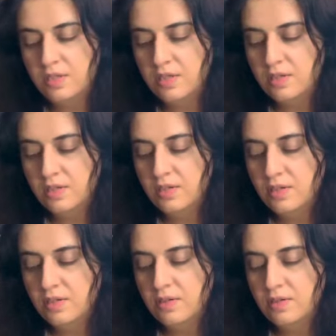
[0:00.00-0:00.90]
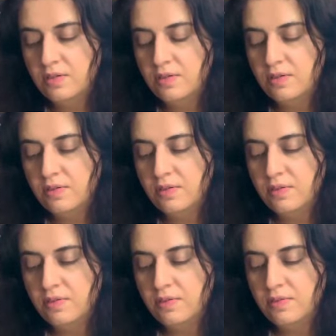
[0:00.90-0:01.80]

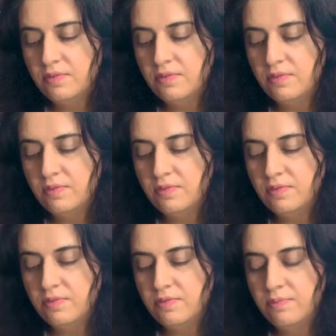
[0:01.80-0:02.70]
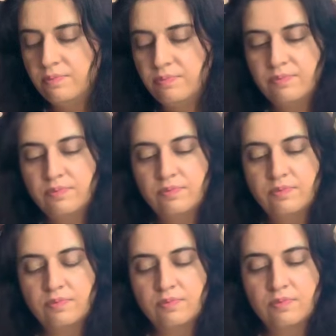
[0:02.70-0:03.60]

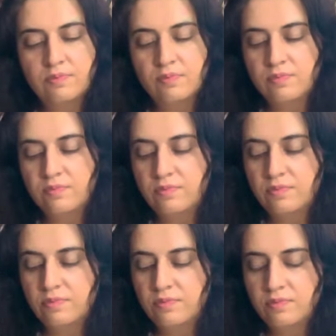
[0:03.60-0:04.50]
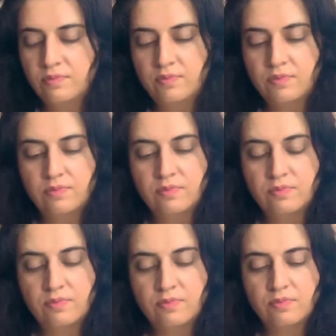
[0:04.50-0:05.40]

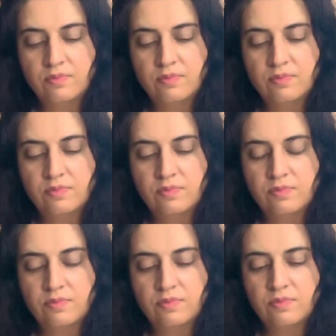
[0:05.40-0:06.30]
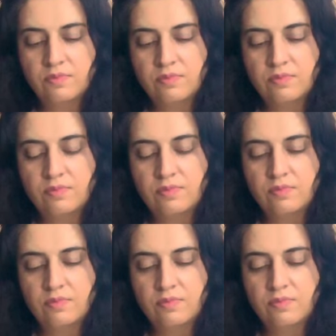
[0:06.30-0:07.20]

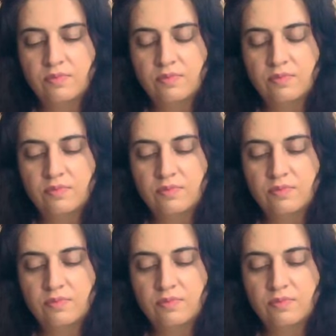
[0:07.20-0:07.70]
Nobody speaks.